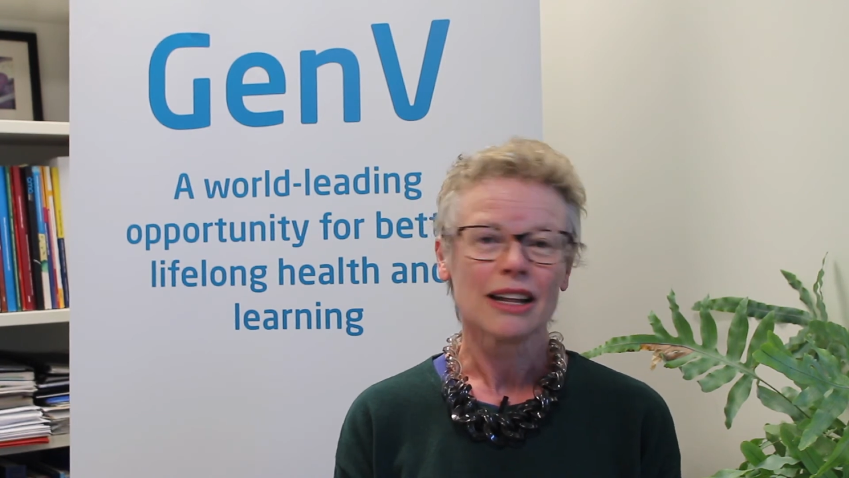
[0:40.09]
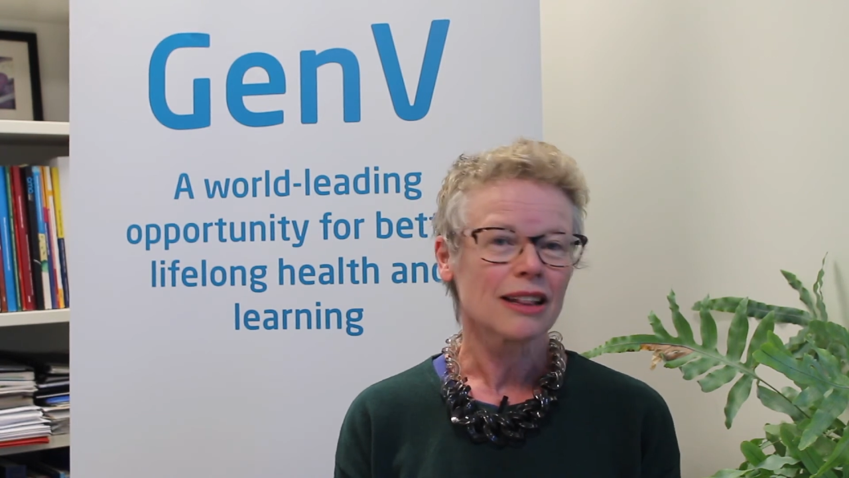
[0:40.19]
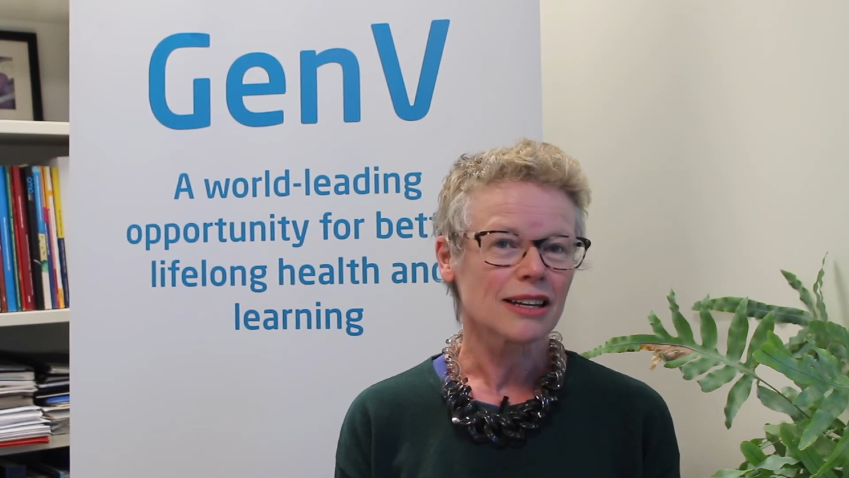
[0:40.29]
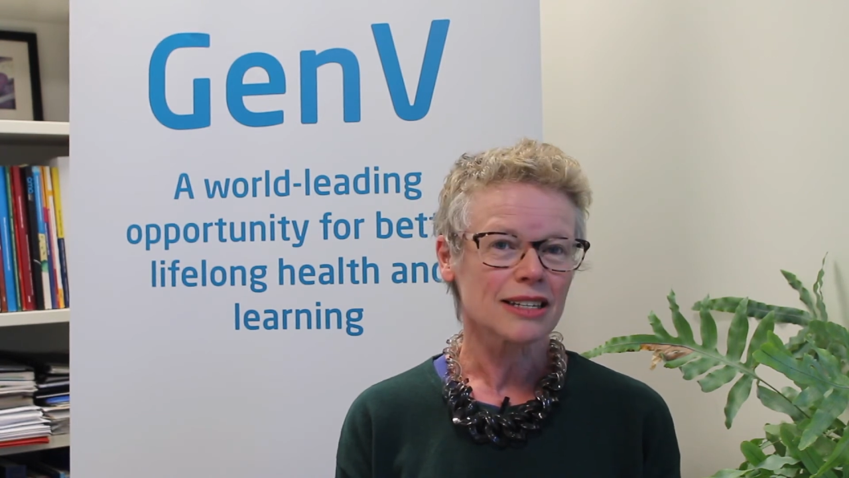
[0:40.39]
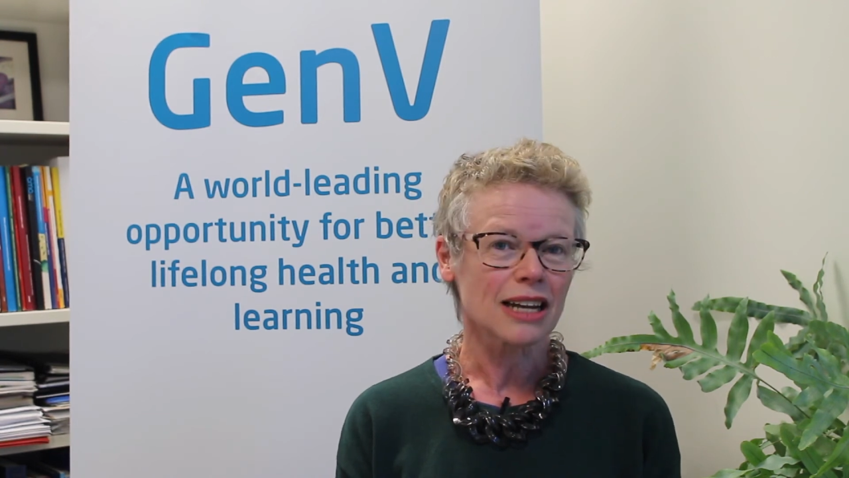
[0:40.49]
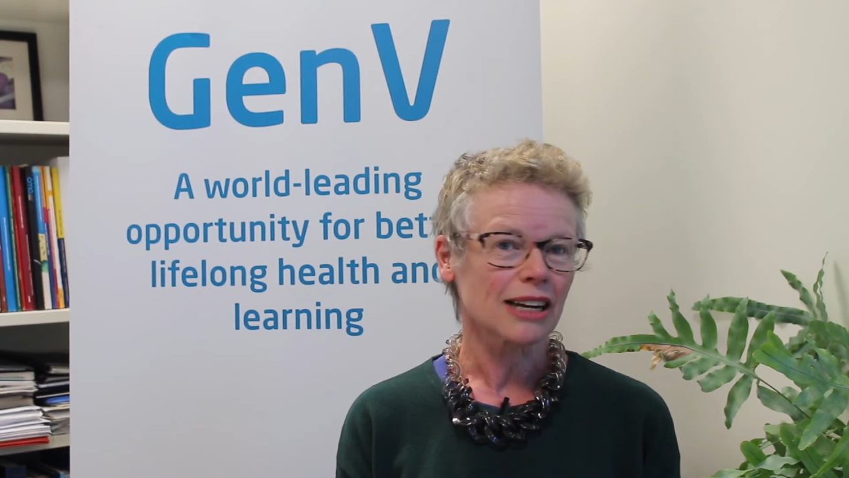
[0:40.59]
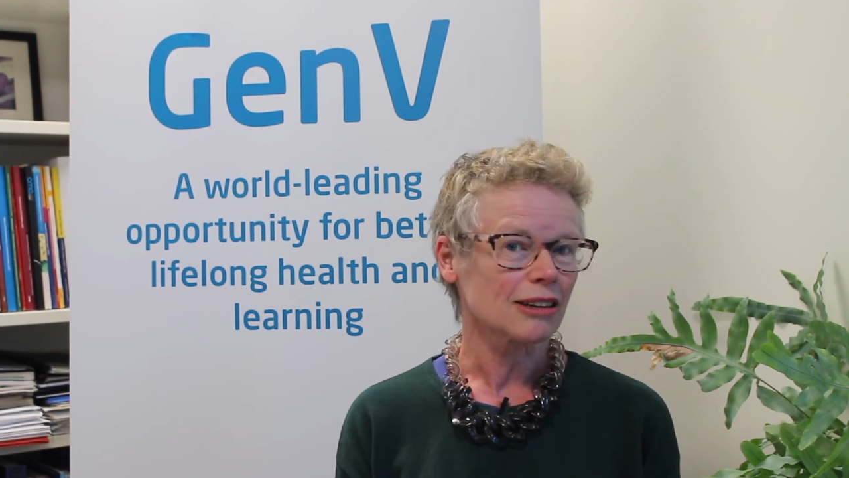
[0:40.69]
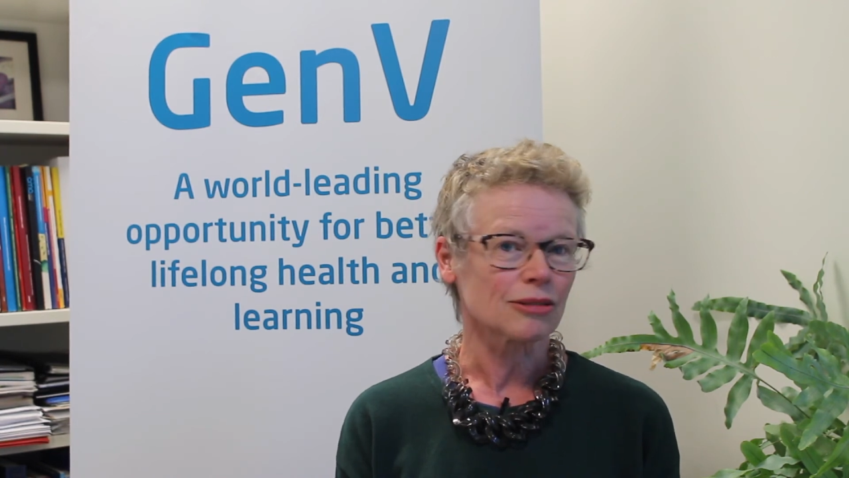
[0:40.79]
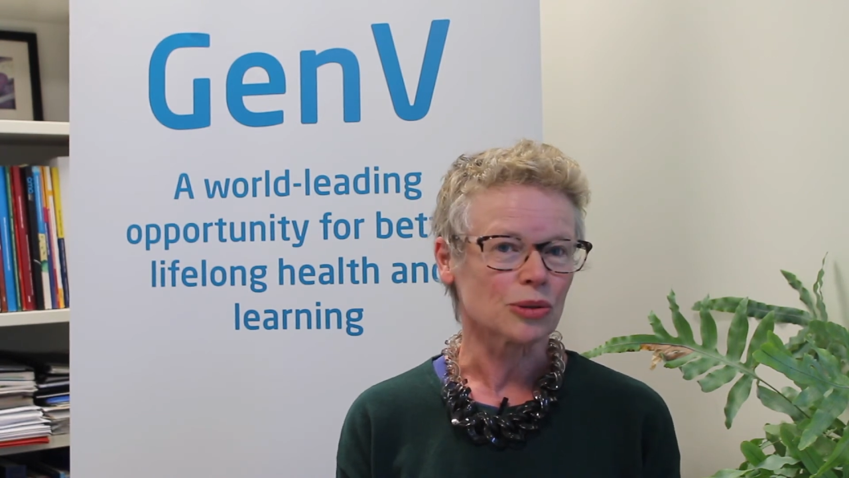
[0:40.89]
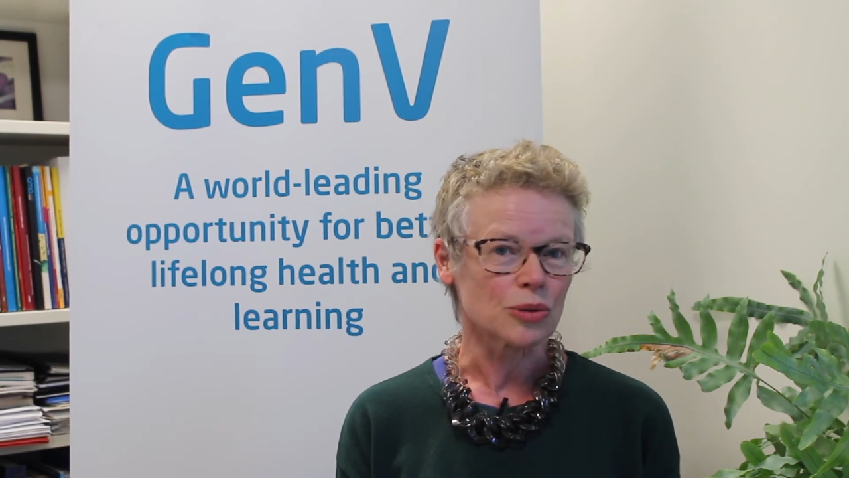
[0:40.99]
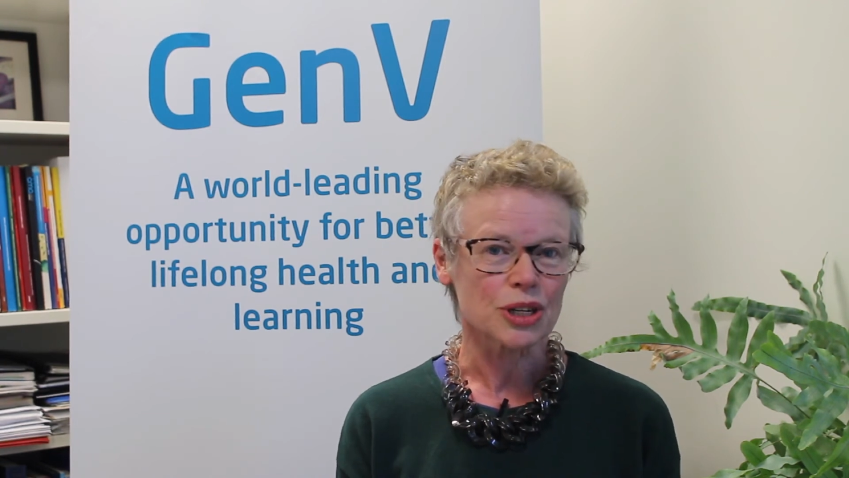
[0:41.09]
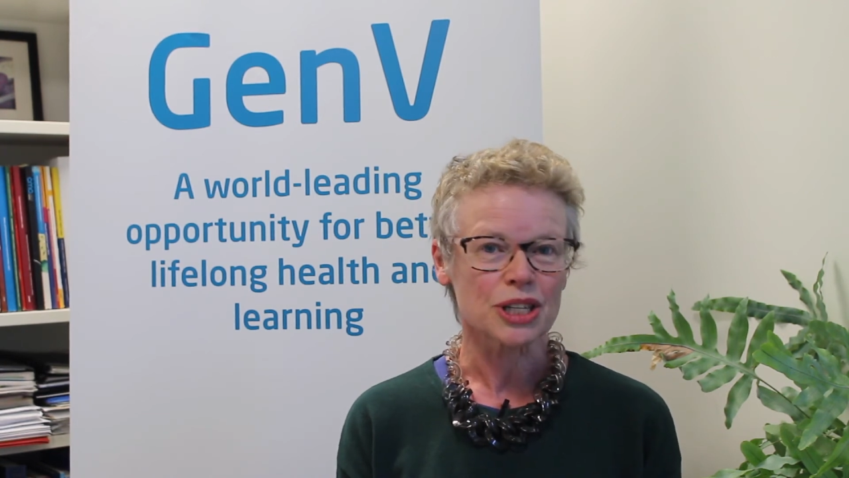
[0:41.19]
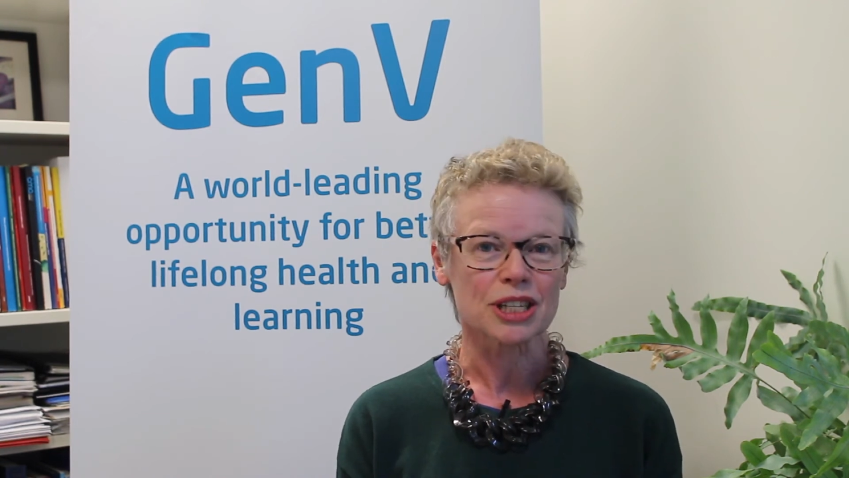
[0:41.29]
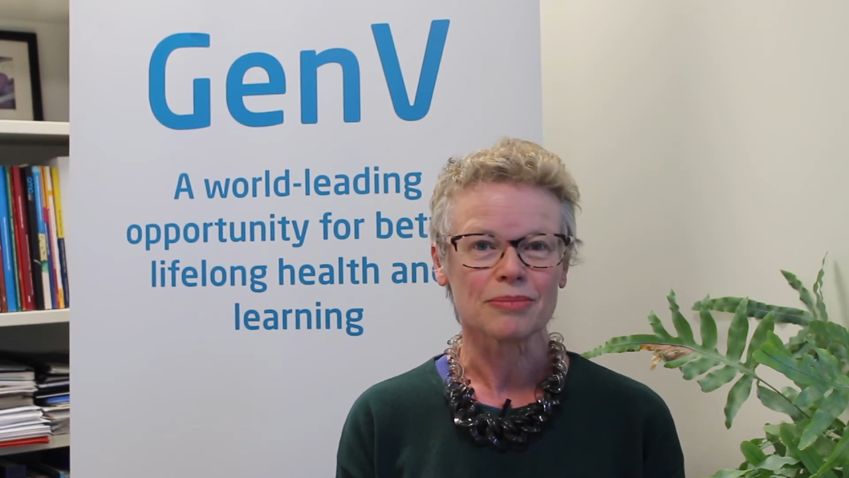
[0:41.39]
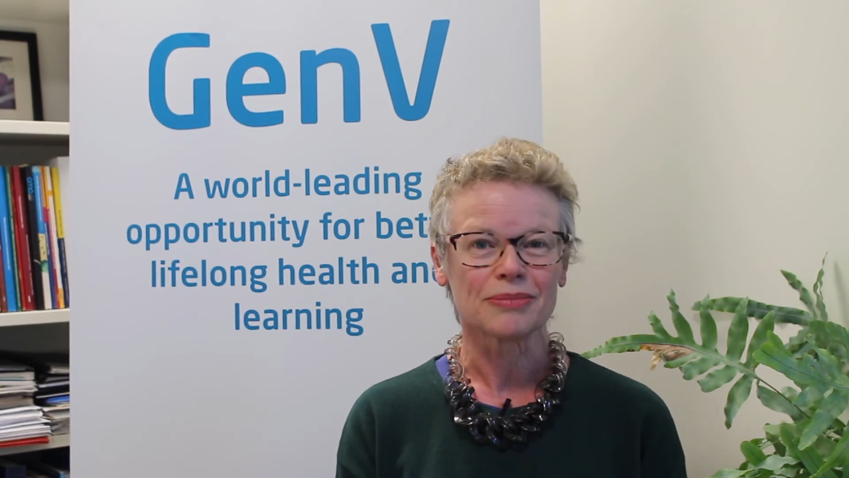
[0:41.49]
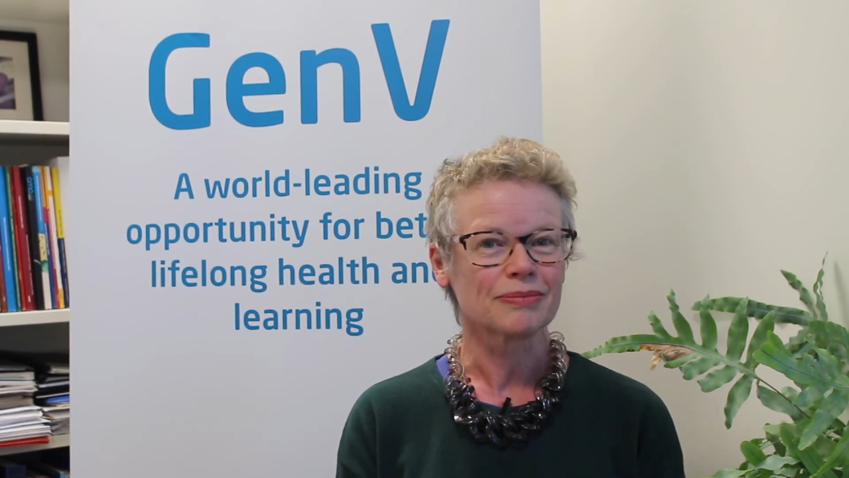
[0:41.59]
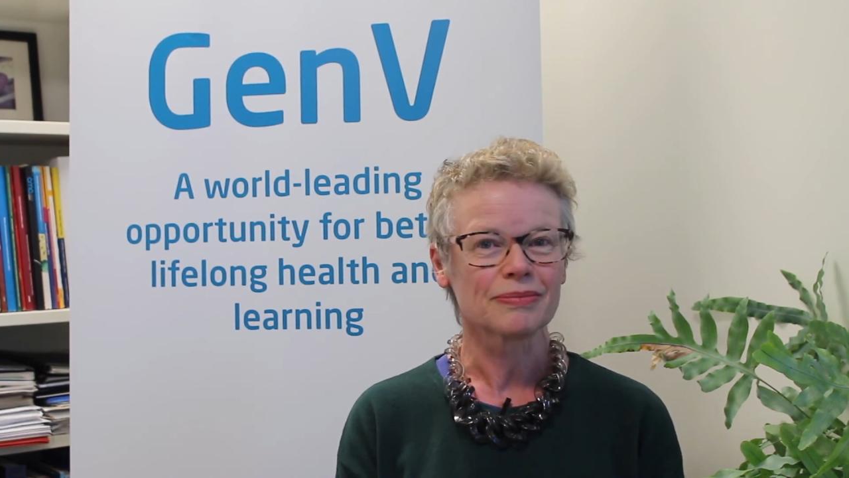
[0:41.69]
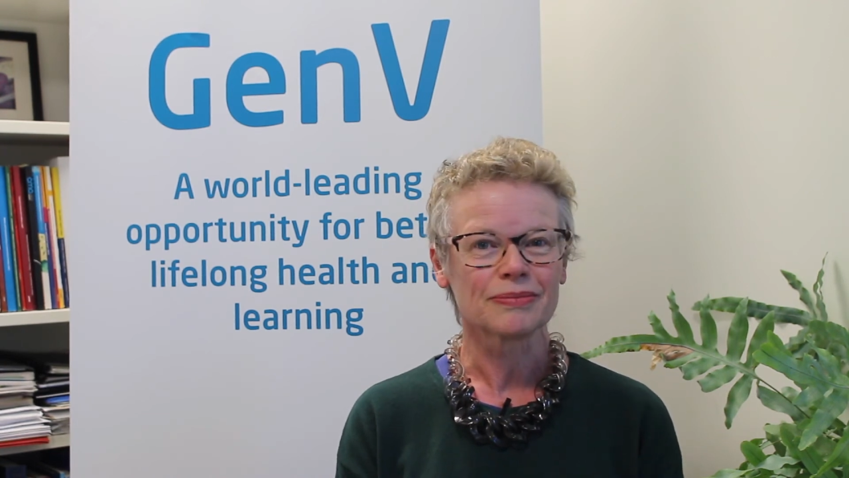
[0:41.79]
Things like autism,